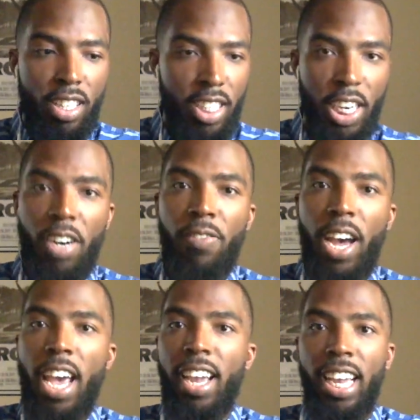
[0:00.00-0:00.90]

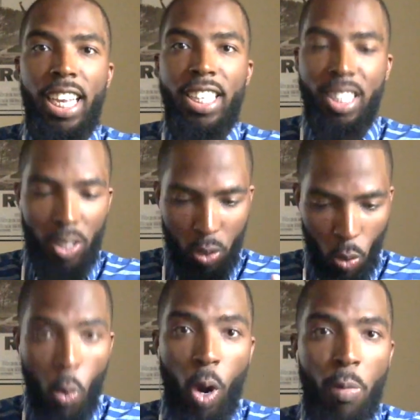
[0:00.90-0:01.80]
terrifying and it's
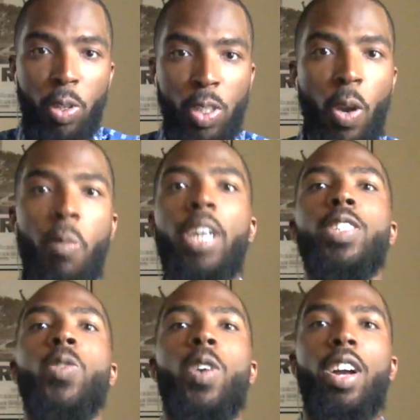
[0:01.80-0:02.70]
horrible. So much
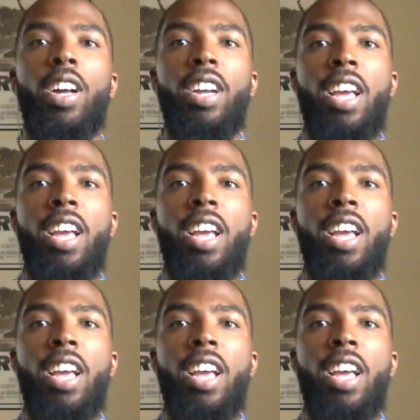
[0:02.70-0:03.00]
going on.